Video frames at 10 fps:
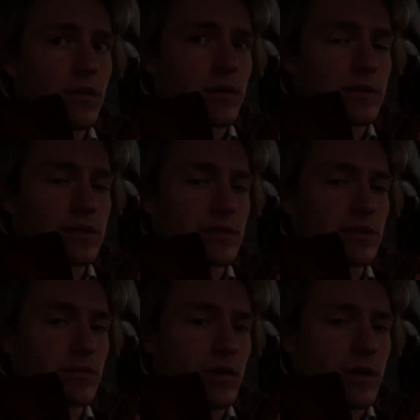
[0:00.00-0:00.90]
a
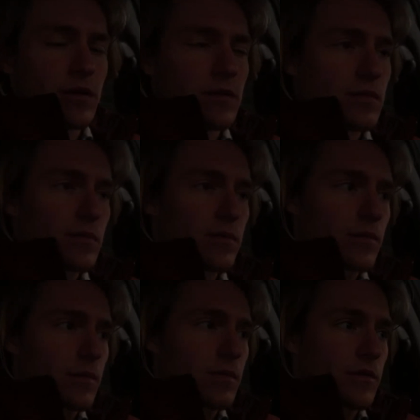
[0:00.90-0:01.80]
distance away
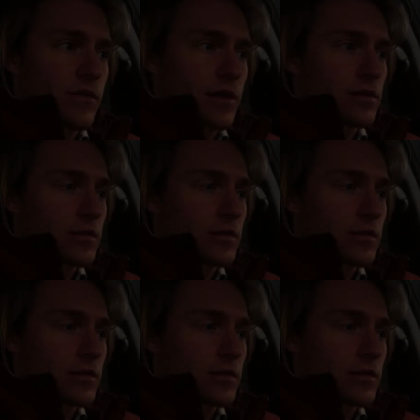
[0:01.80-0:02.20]
from the final